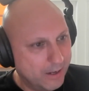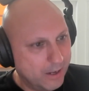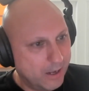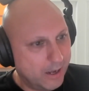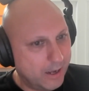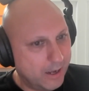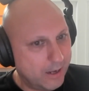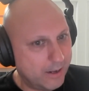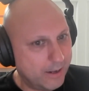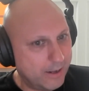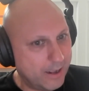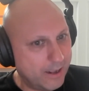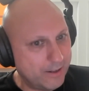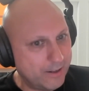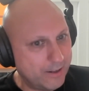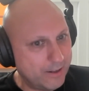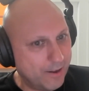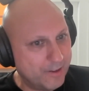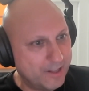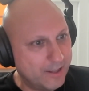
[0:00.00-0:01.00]

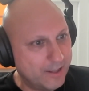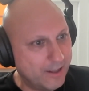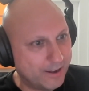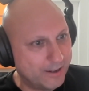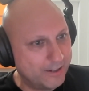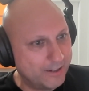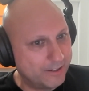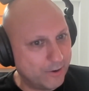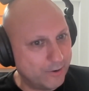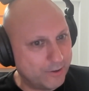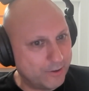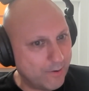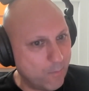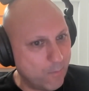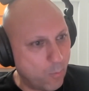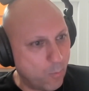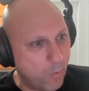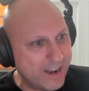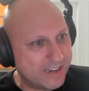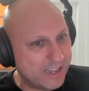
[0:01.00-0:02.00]
I'm
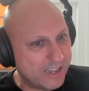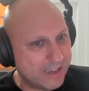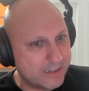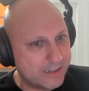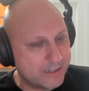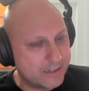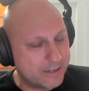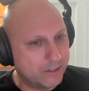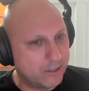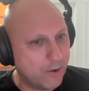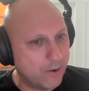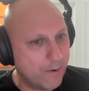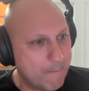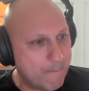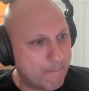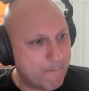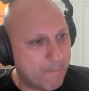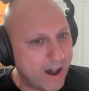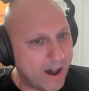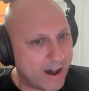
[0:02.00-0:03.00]
doing weddings and
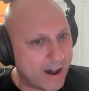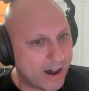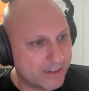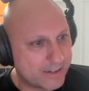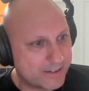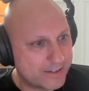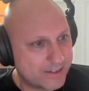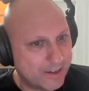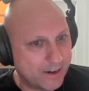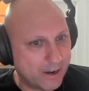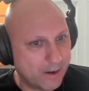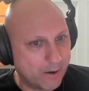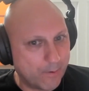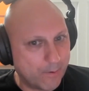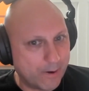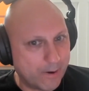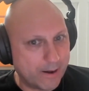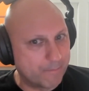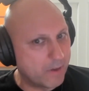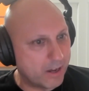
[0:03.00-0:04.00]
doing bars,
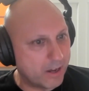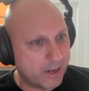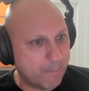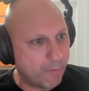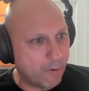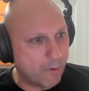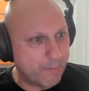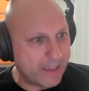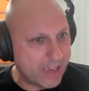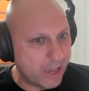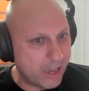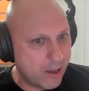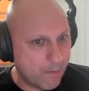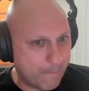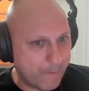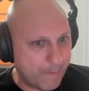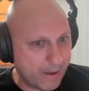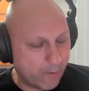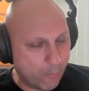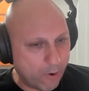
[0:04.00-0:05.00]
I could probably get you a
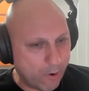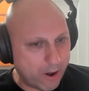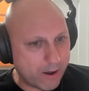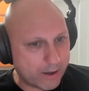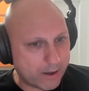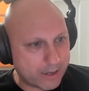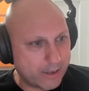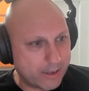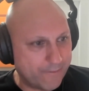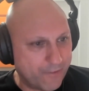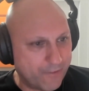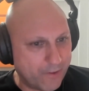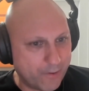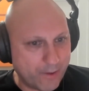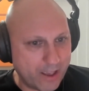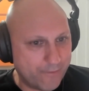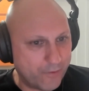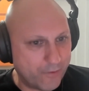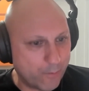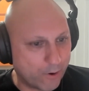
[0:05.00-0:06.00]
bit of work if you
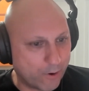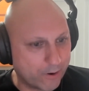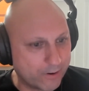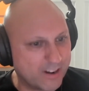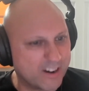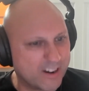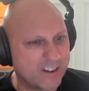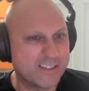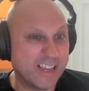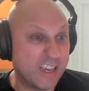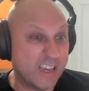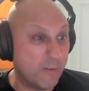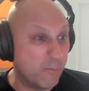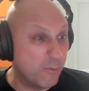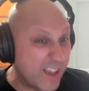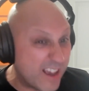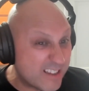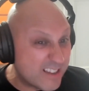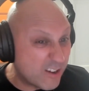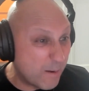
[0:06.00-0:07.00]
want. And I was thinking,
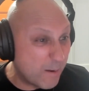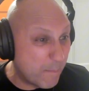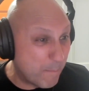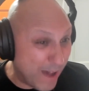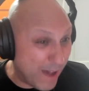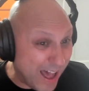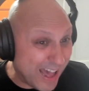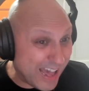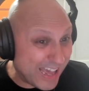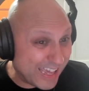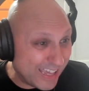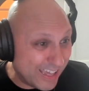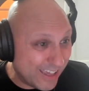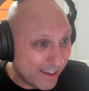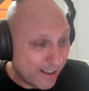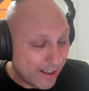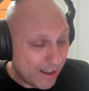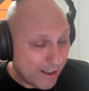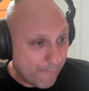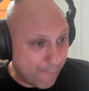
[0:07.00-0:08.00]
well, that's going to pay
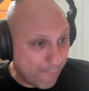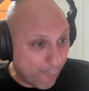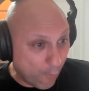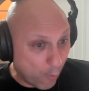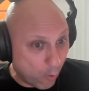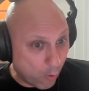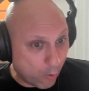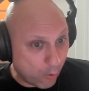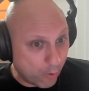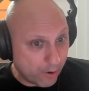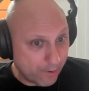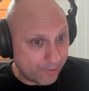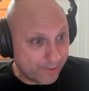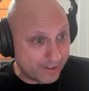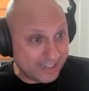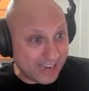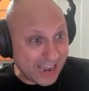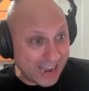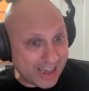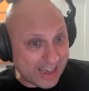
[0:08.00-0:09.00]
for the
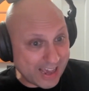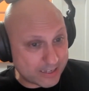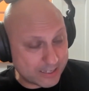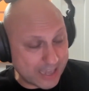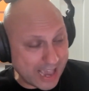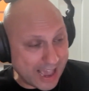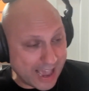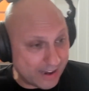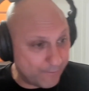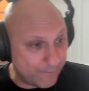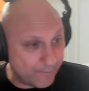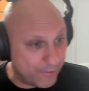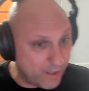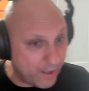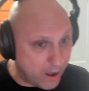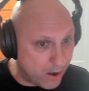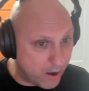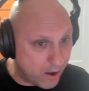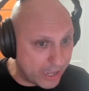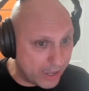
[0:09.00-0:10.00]
decks and for
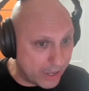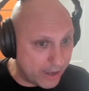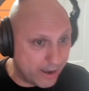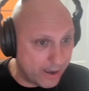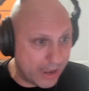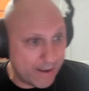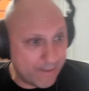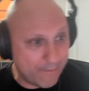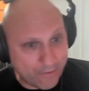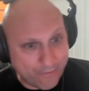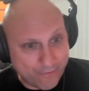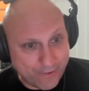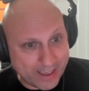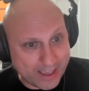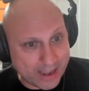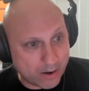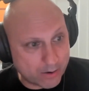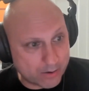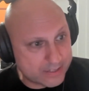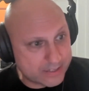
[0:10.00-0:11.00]
the hire,
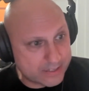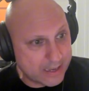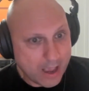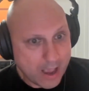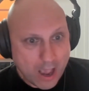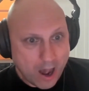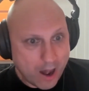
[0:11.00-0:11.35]
everything else.